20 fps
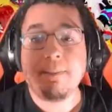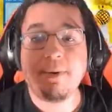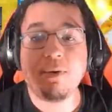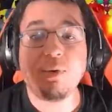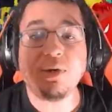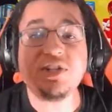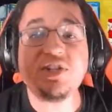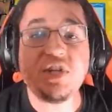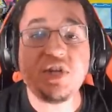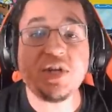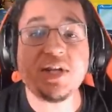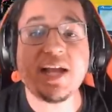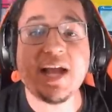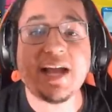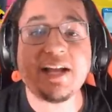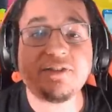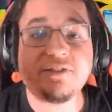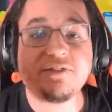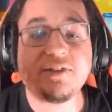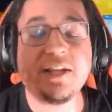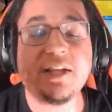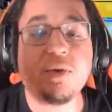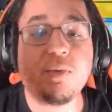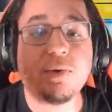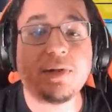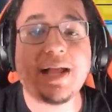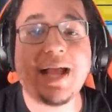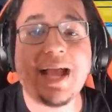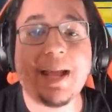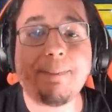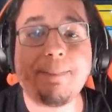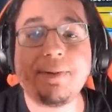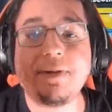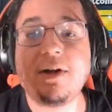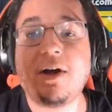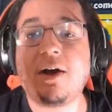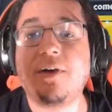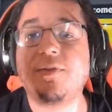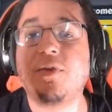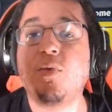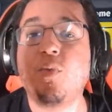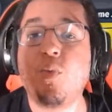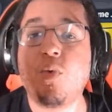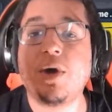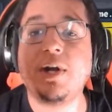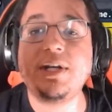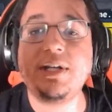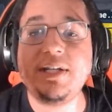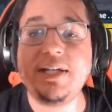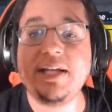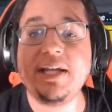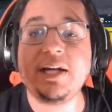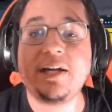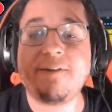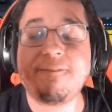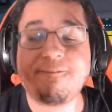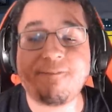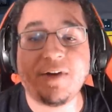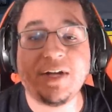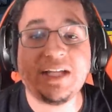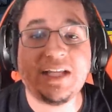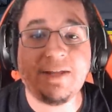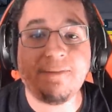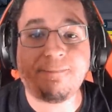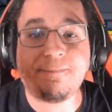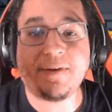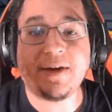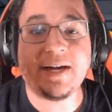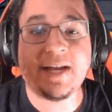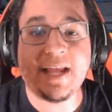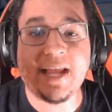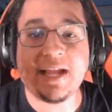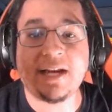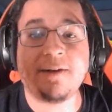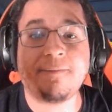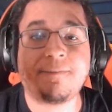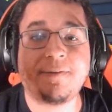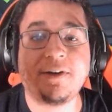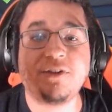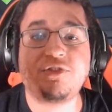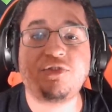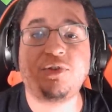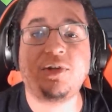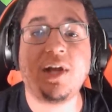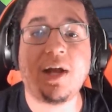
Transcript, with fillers: But what do you guys think will happen on the one year Funky Friday anniversary